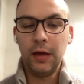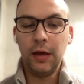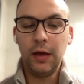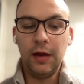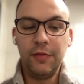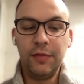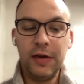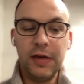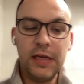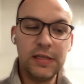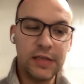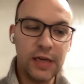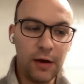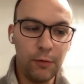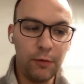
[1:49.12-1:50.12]
And then
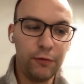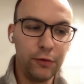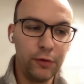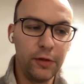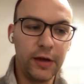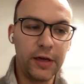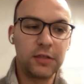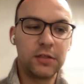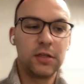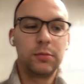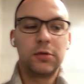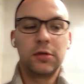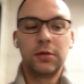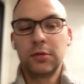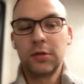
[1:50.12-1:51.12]
he's out with flu-like
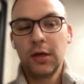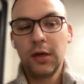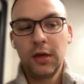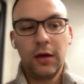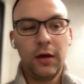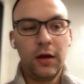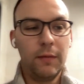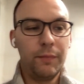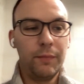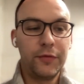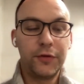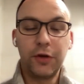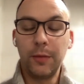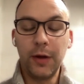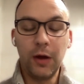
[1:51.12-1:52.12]
symptoms.
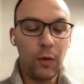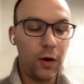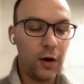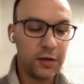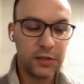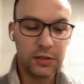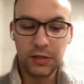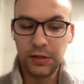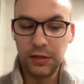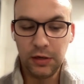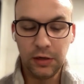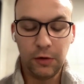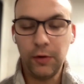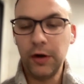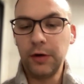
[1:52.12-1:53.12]
Tobey Awaka is an
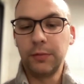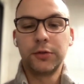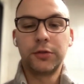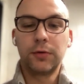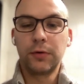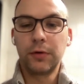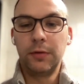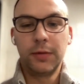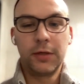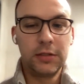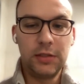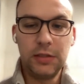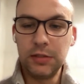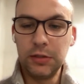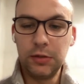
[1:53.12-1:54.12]
incredible story
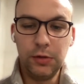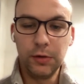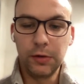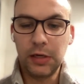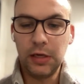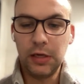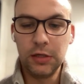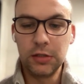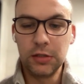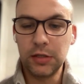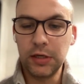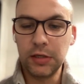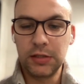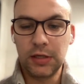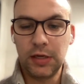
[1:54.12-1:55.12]
because he's a New York kid
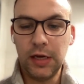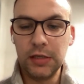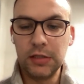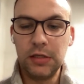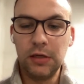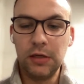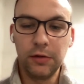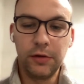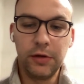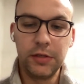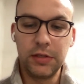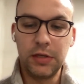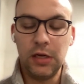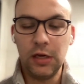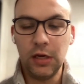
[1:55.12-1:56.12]
just like Zakai Ziegler
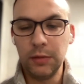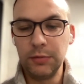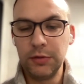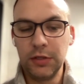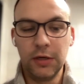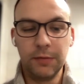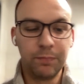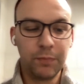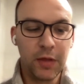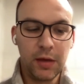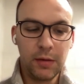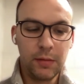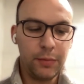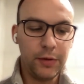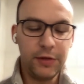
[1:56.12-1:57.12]
is, and he comes in,
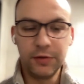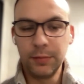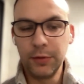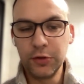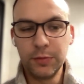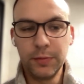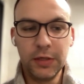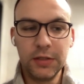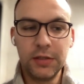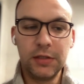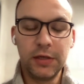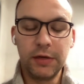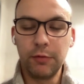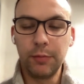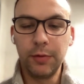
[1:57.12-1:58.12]
plays the most minutes
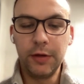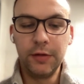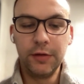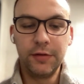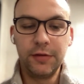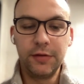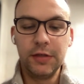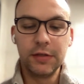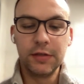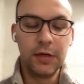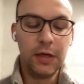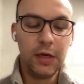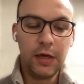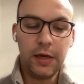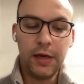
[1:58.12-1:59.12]
he's ever played this
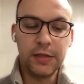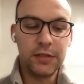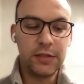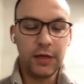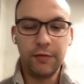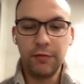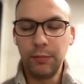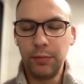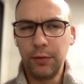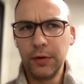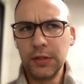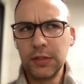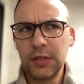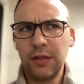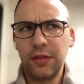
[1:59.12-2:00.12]
season, has 7
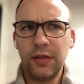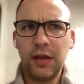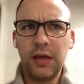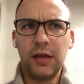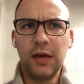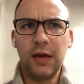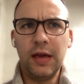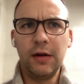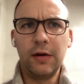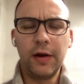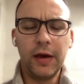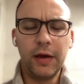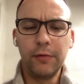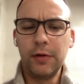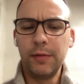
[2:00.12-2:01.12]
points, I think, and 8 or
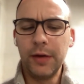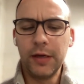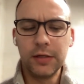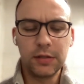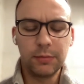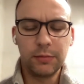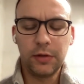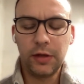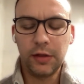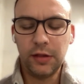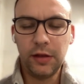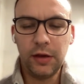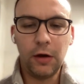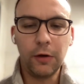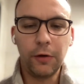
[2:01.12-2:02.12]
9 rebounds, something like
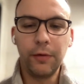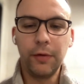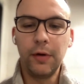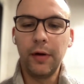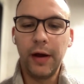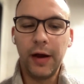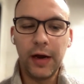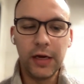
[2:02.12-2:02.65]
that, all career